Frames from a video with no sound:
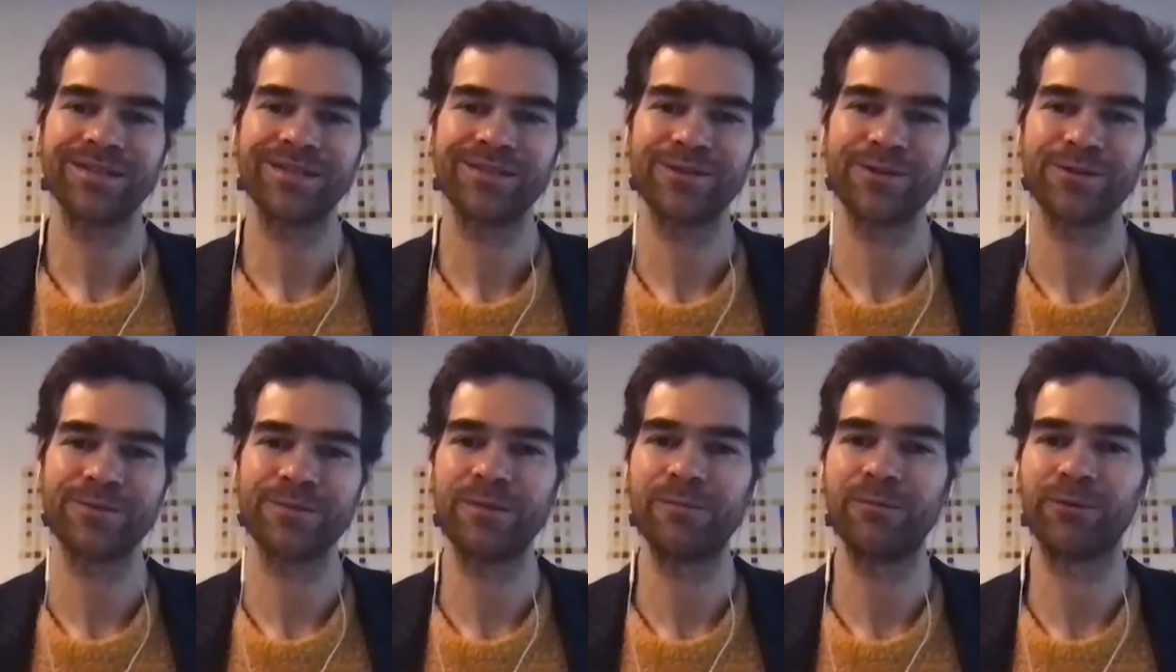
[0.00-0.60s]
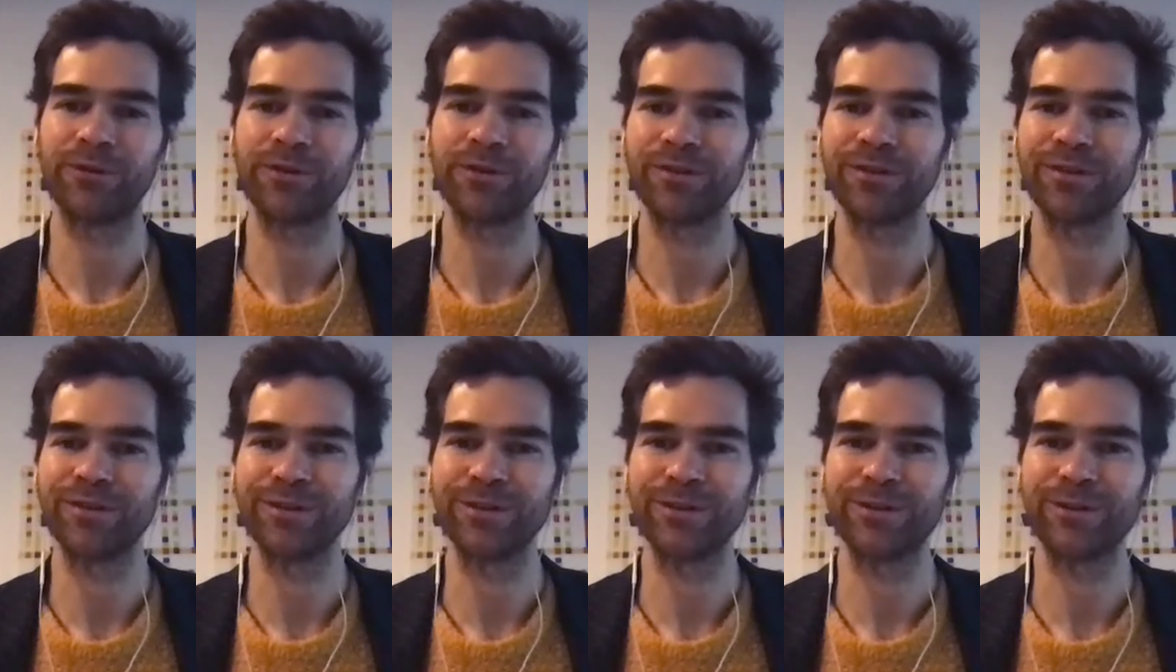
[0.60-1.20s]
So a bit more
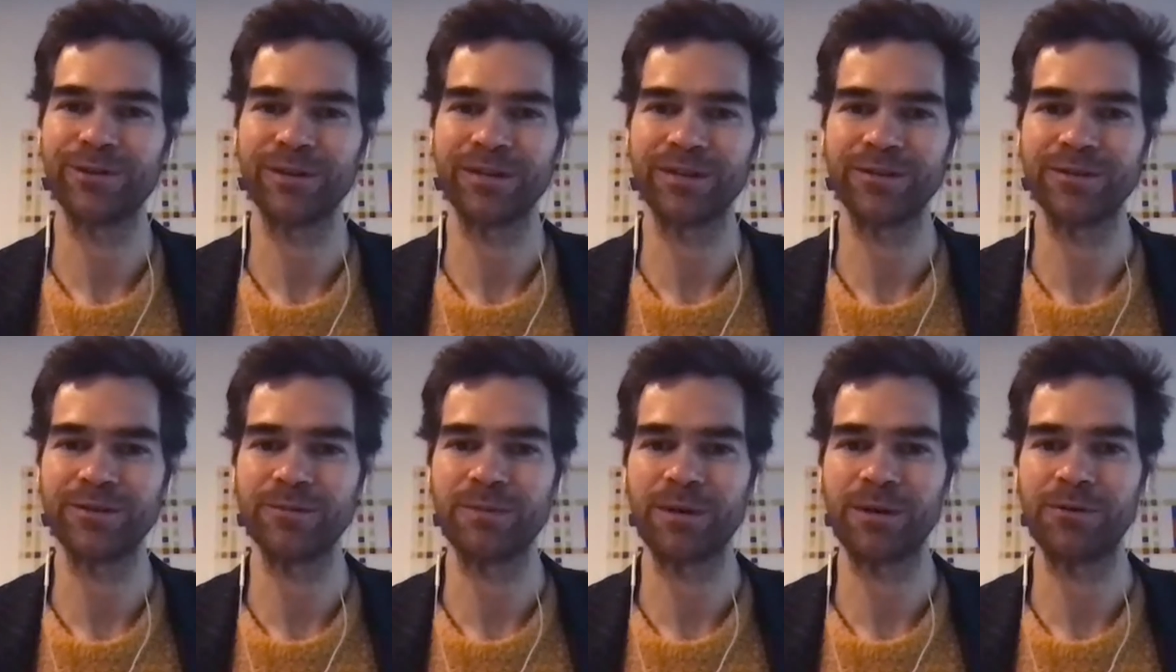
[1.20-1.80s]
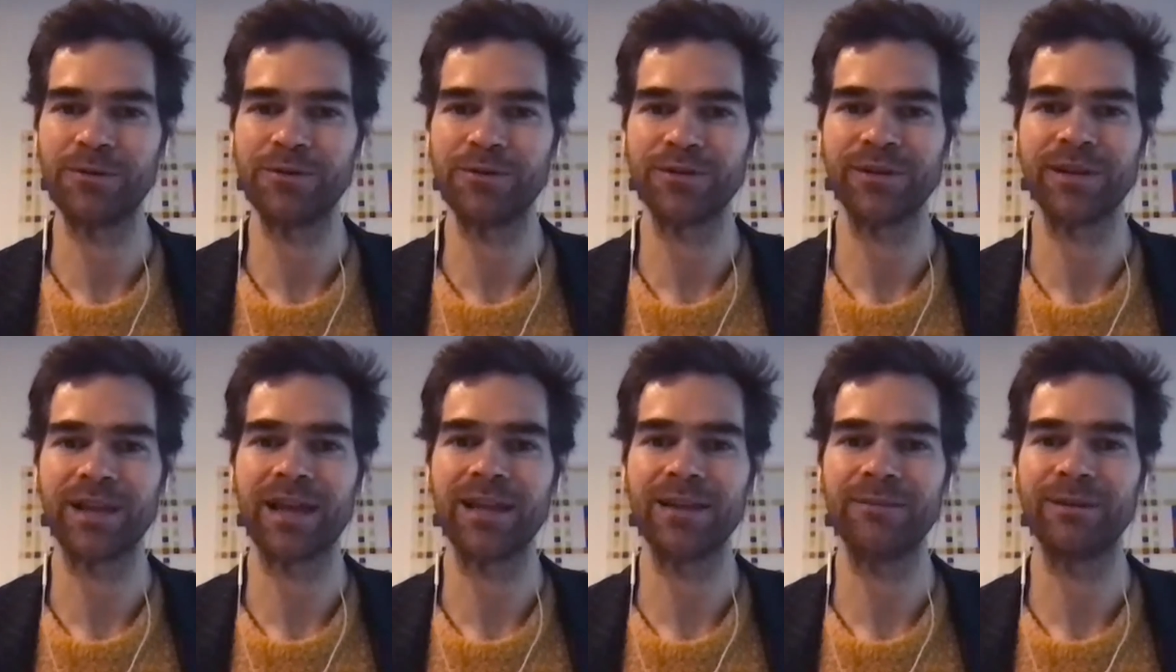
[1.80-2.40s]
call it the spiritual
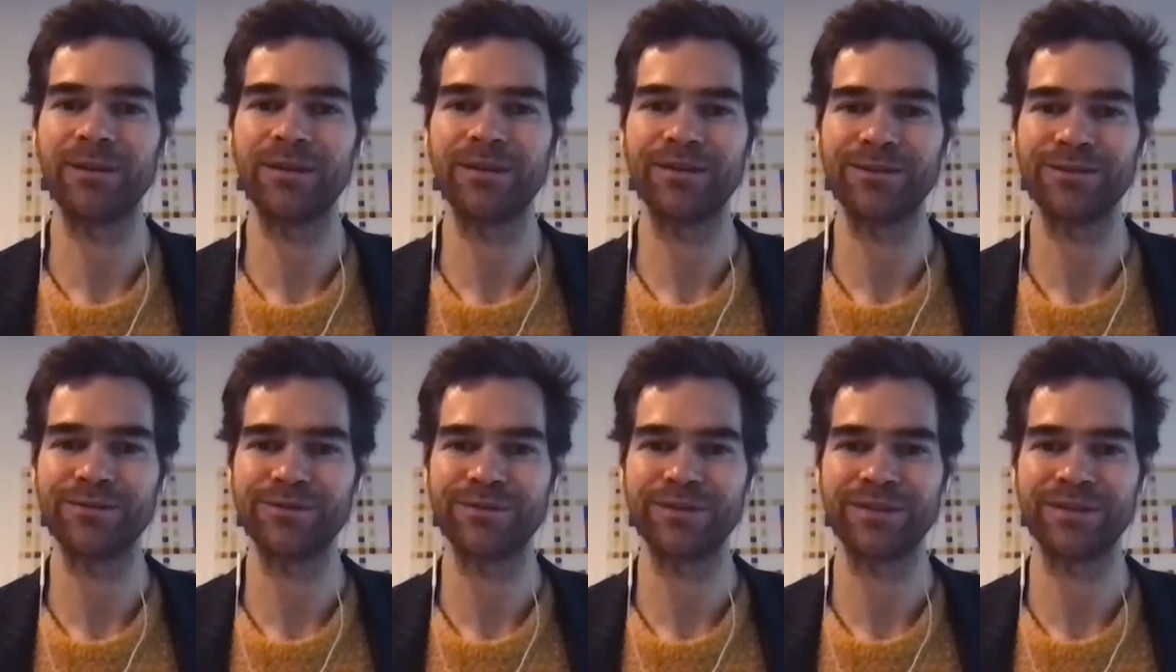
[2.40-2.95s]
element of.